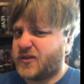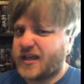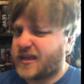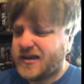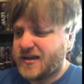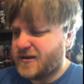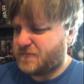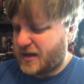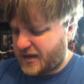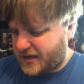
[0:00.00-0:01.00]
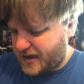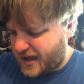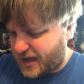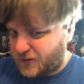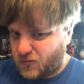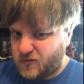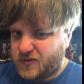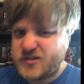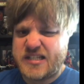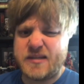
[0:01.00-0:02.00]
Like, my god,
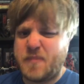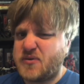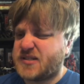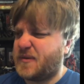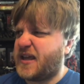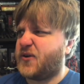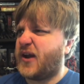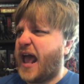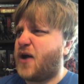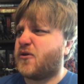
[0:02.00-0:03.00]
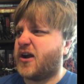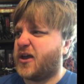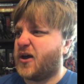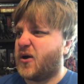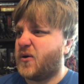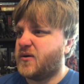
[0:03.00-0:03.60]
they're supposed to be here an hour ago!